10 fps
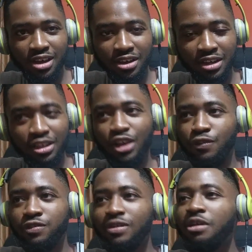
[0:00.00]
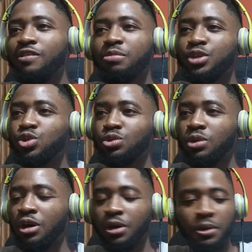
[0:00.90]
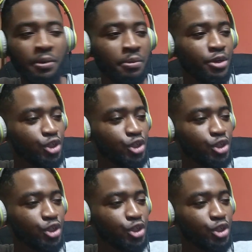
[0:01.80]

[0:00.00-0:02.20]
All right, if you've ever been to uh,